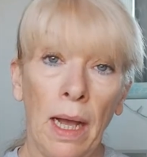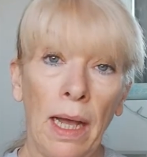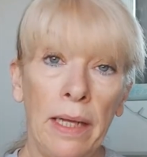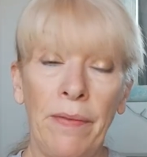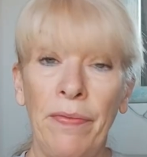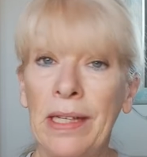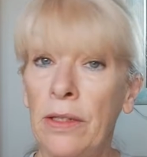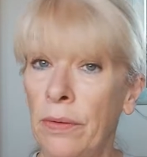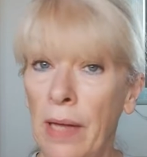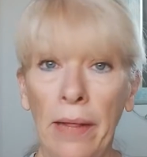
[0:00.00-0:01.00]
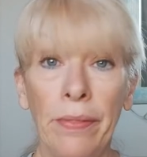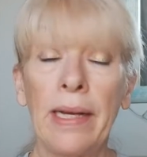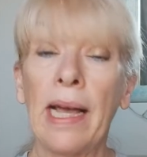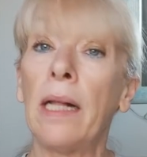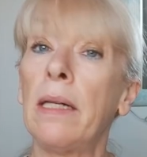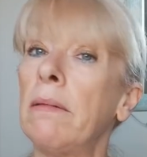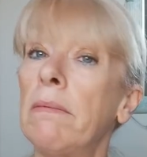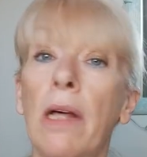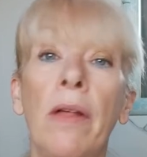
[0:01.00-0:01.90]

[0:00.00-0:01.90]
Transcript: And if they do that, then I'll